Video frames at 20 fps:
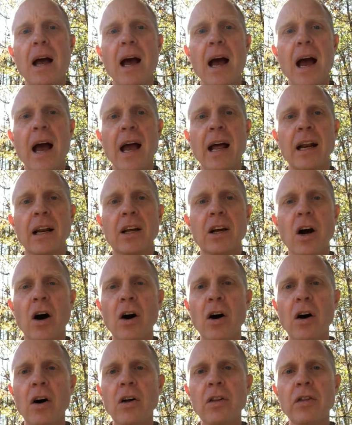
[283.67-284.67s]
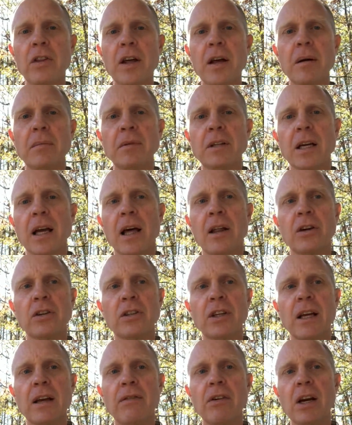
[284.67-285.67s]
and called them together
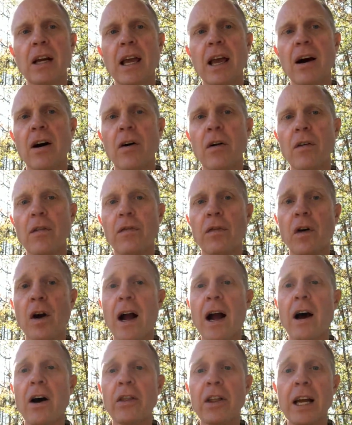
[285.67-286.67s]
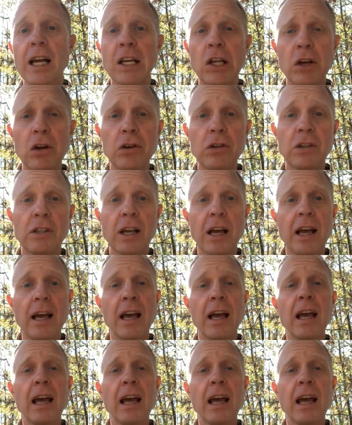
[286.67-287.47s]
to give an account for how they had used